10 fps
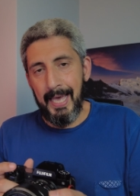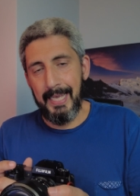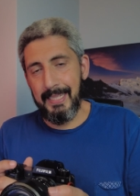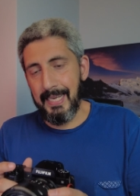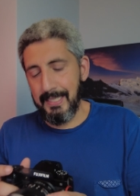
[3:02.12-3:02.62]

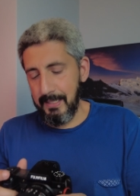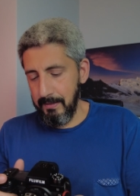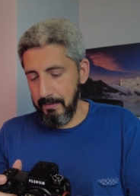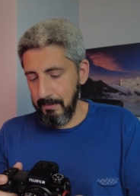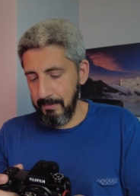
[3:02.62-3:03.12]
it
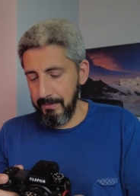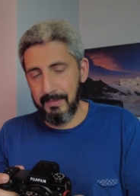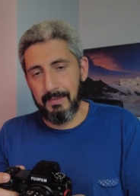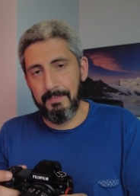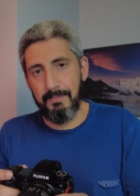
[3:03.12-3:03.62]
doesn't
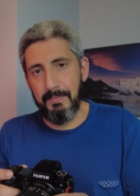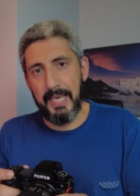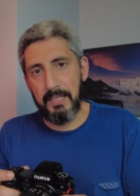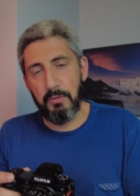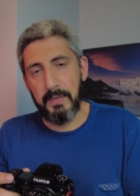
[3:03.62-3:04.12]

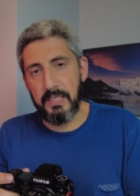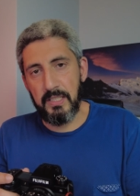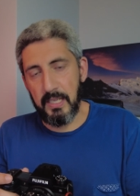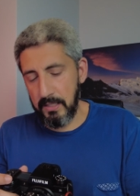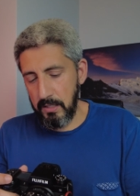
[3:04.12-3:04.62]
make too much sense.